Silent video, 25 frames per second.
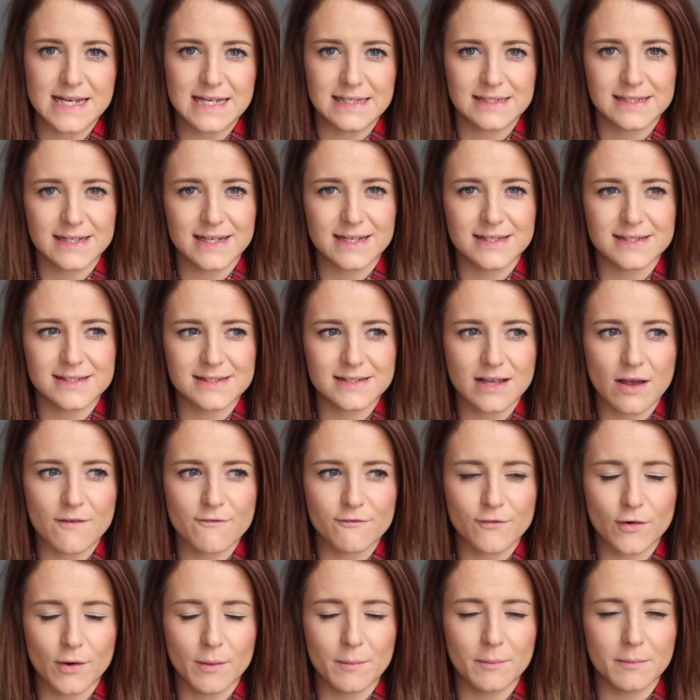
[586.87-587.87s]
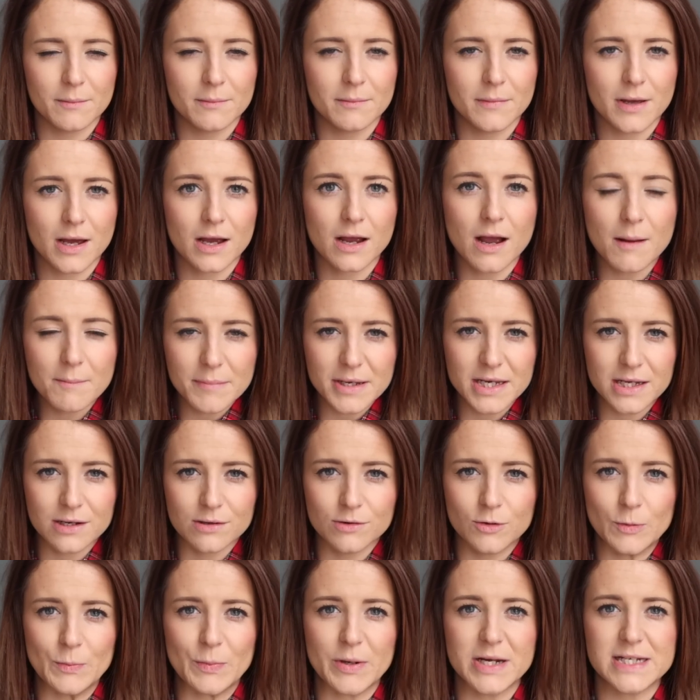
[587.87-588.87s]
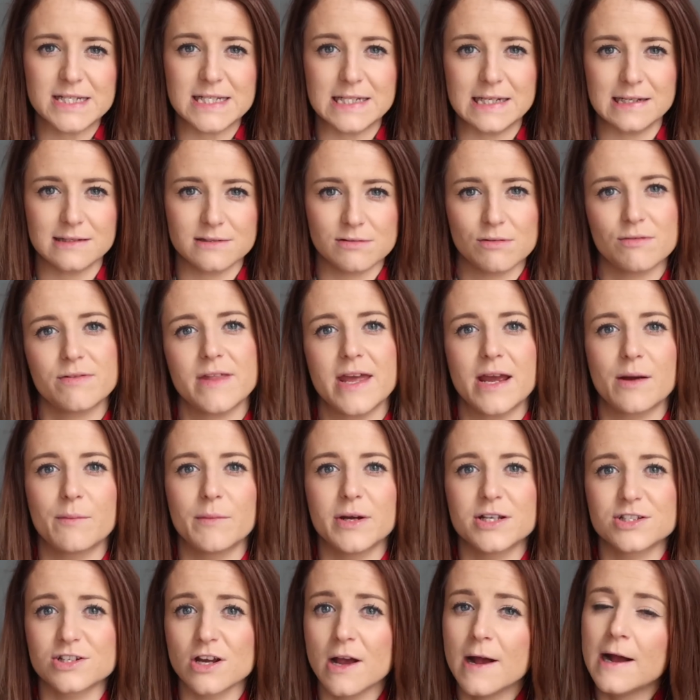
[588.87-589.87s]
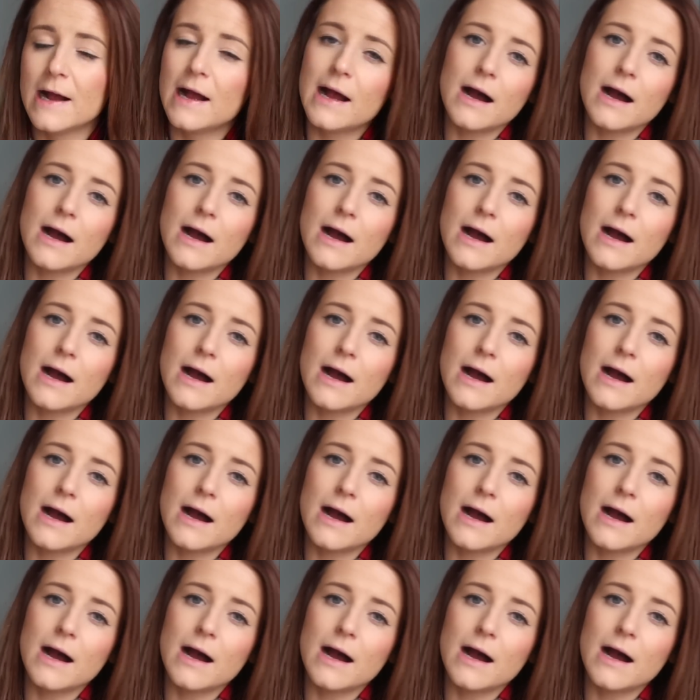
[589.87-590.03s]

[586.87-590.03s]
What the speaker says: It is from a company called Pretty Little Thing, which